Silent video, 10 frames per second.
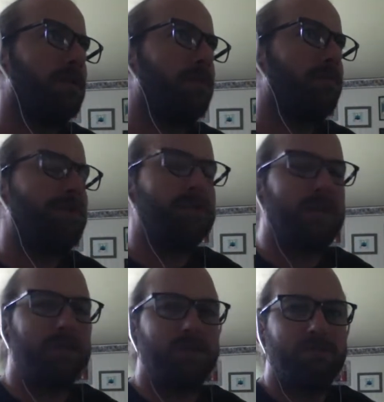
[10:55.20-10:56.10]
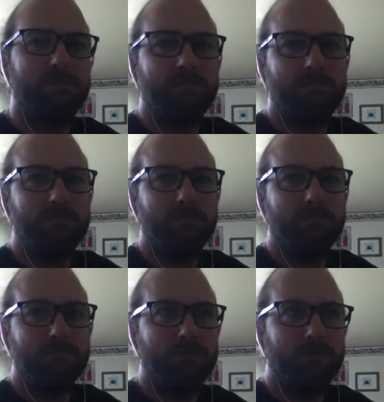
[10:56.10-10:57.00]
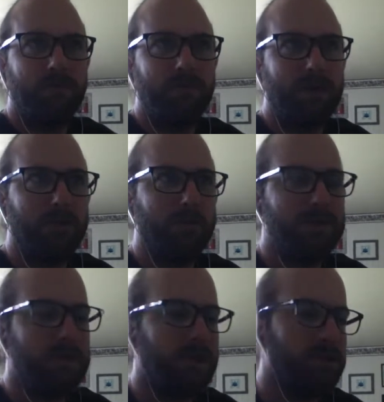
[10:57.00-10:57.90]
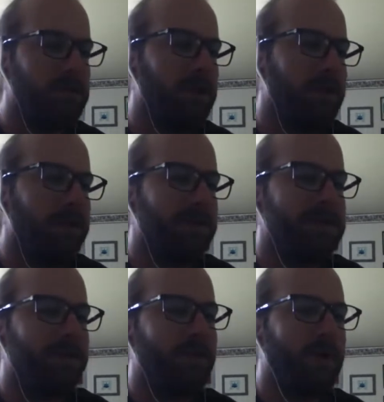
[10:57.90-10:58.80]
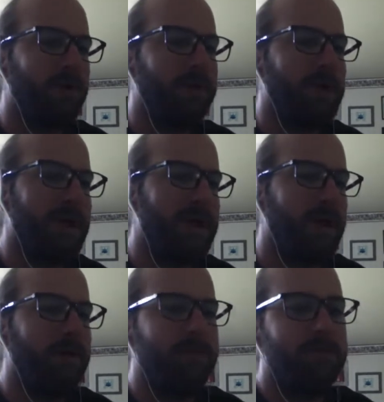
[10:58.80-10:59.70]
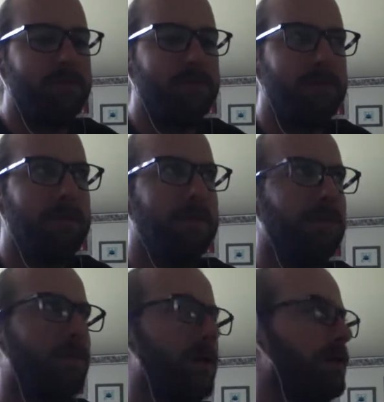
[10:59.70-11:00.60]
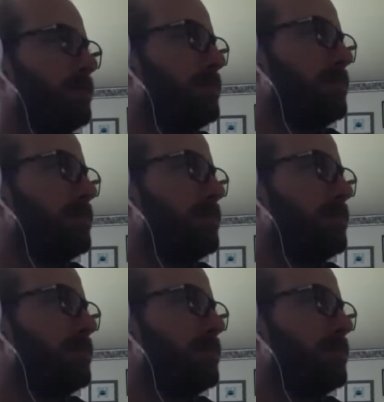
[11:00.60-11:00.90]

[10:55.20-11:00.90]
presentation, your final presentation. Because if we only have, what,